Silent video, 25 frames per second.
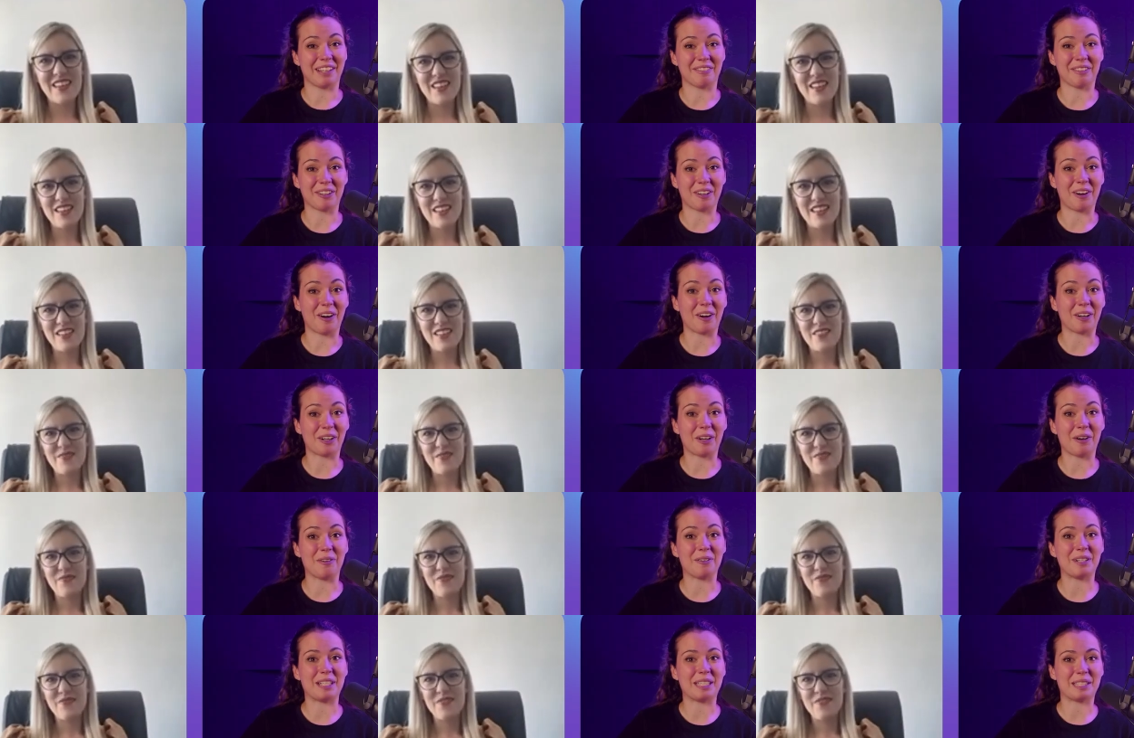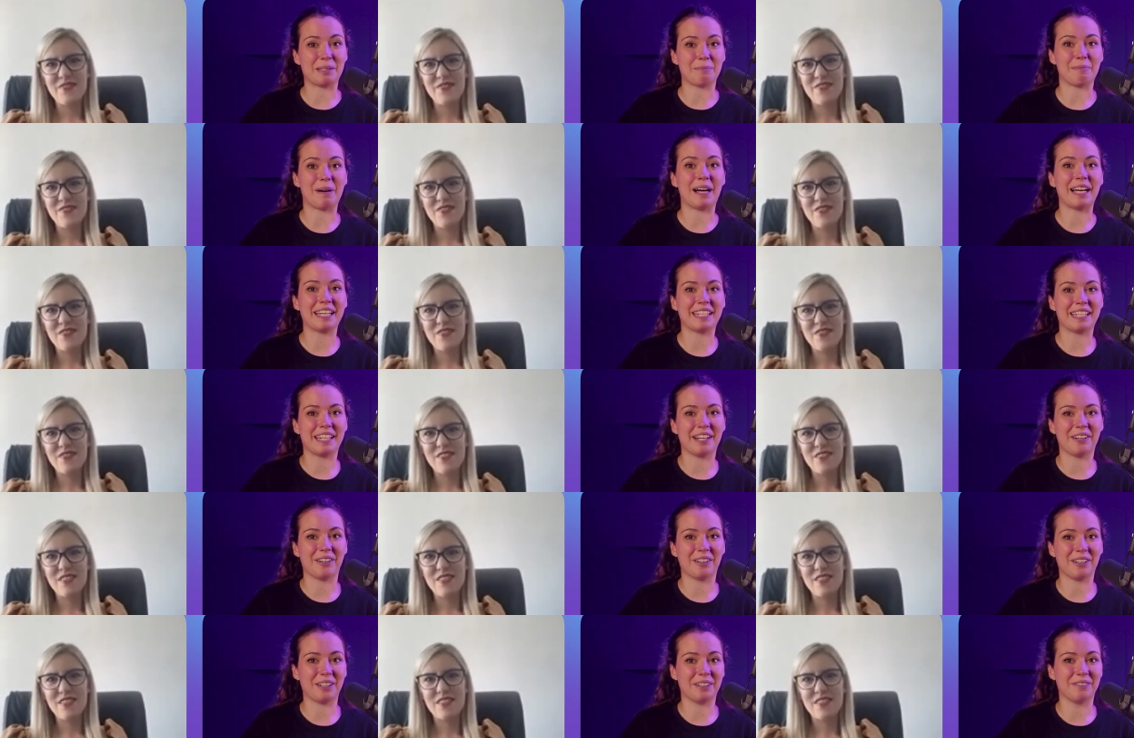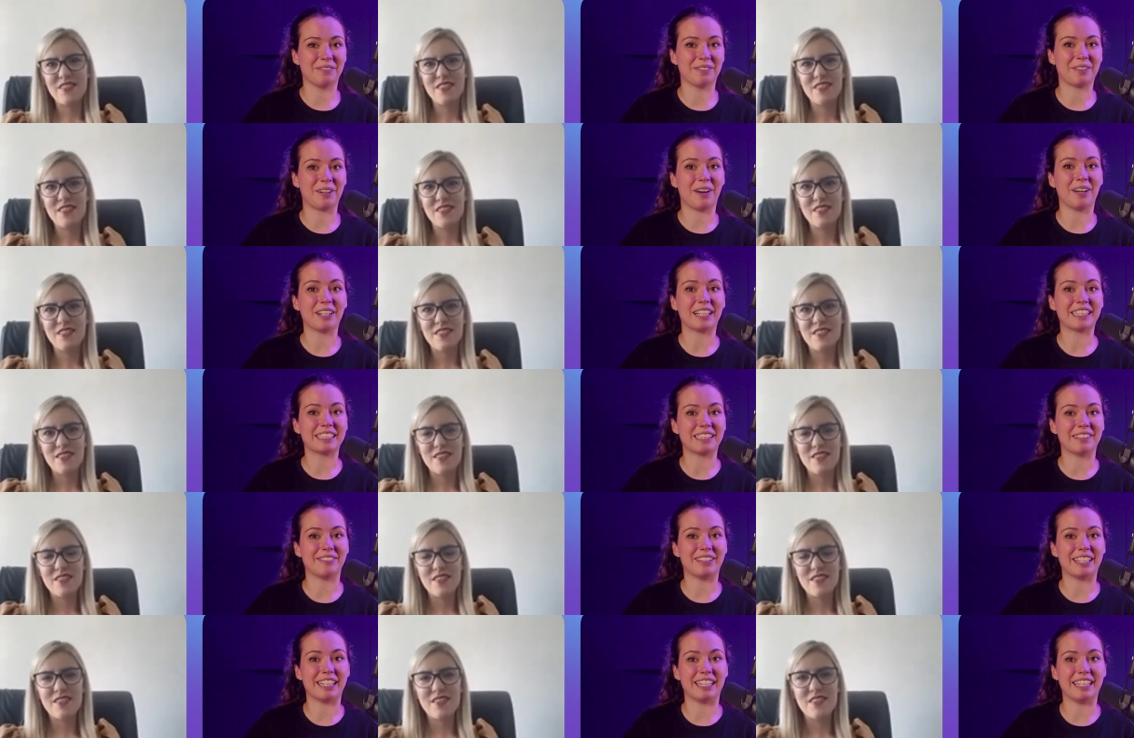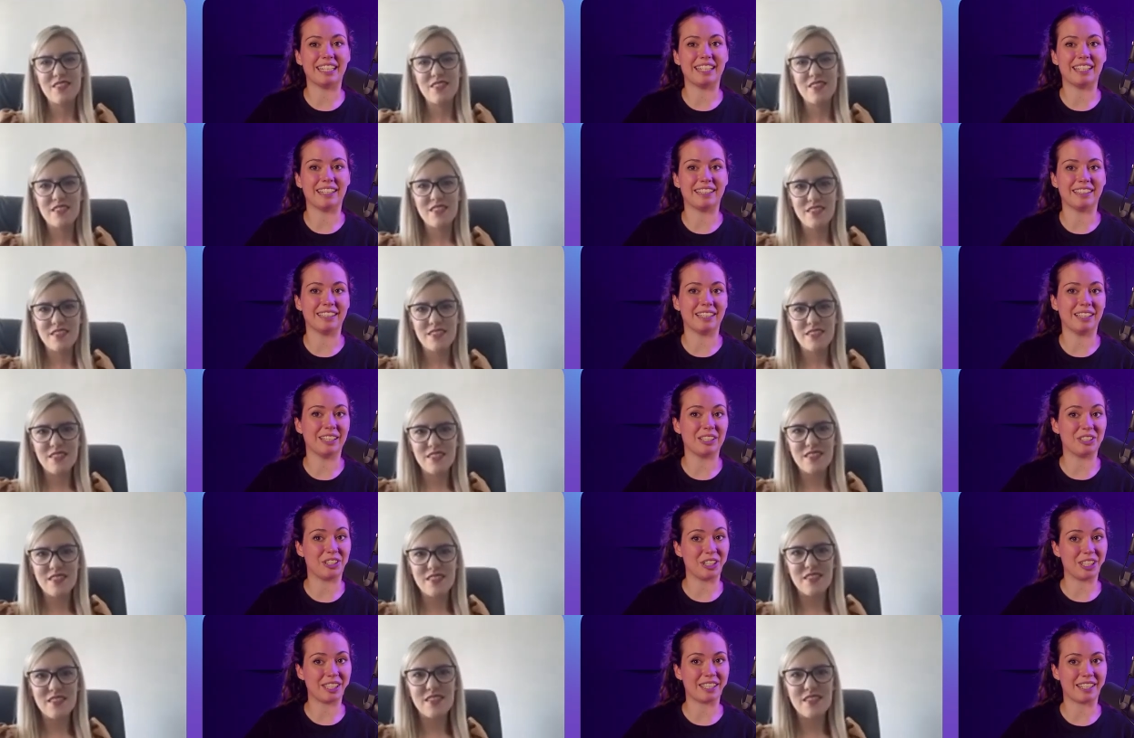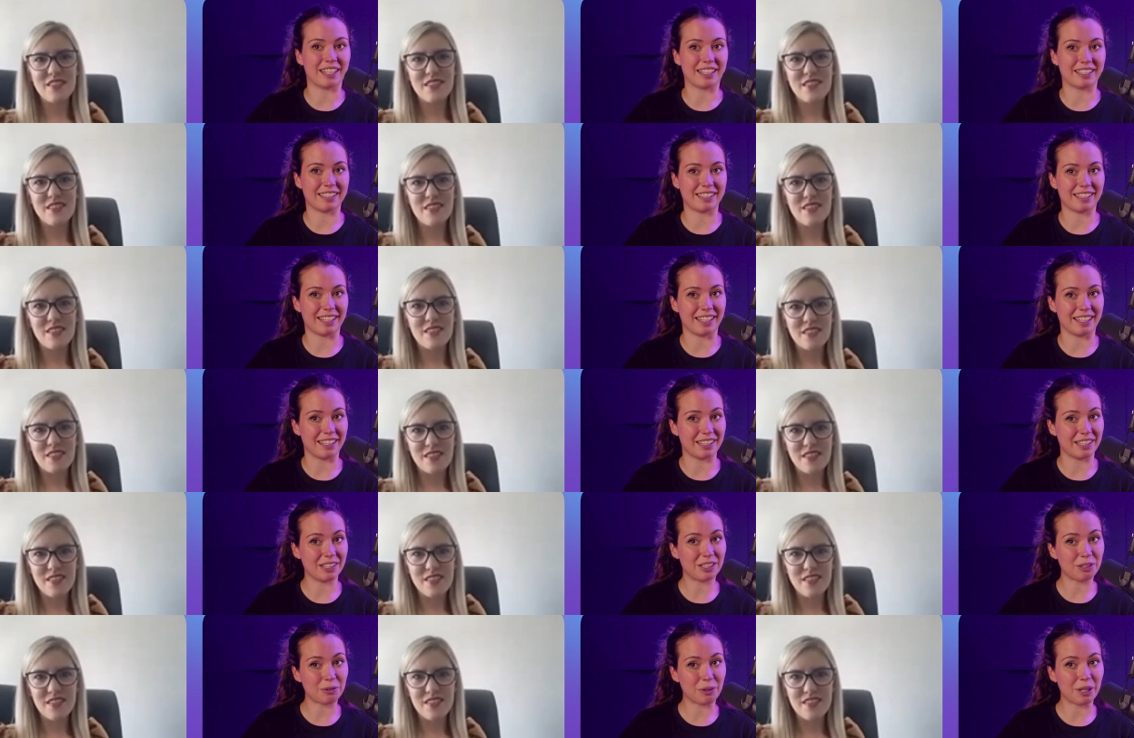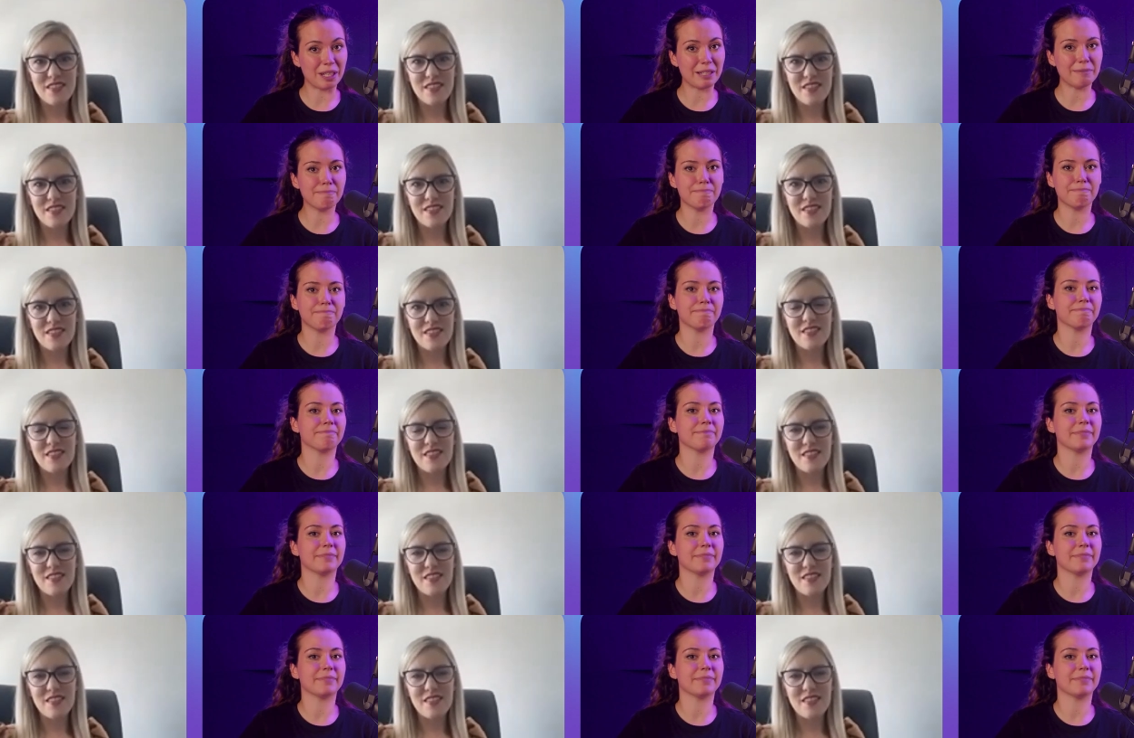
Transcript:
Speaker 1: Klever Cargo is a pioneer of connectivity in the logistics industry.